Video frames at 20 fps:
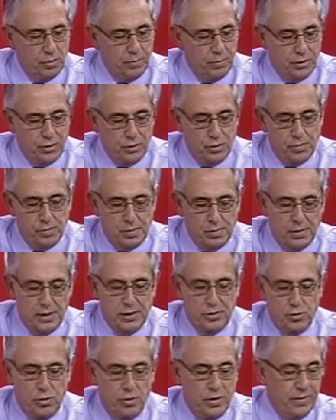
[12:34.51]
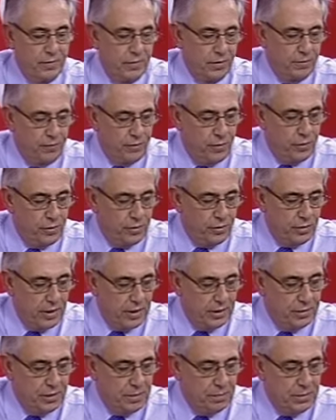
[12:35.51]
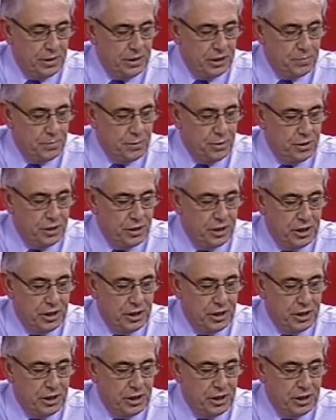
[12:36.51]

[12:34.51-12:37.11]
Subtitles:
presumably drawn even further out than Beach Beauty.